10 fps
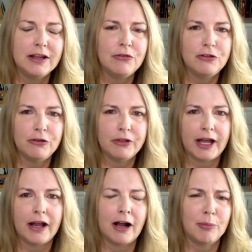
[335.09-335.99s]
gives you
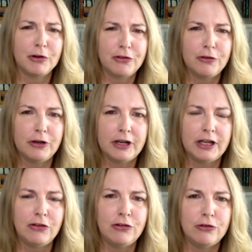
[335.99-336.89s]
that
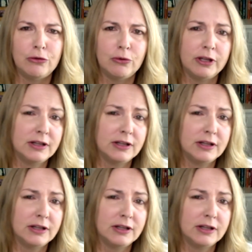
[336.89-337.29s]
opportunity to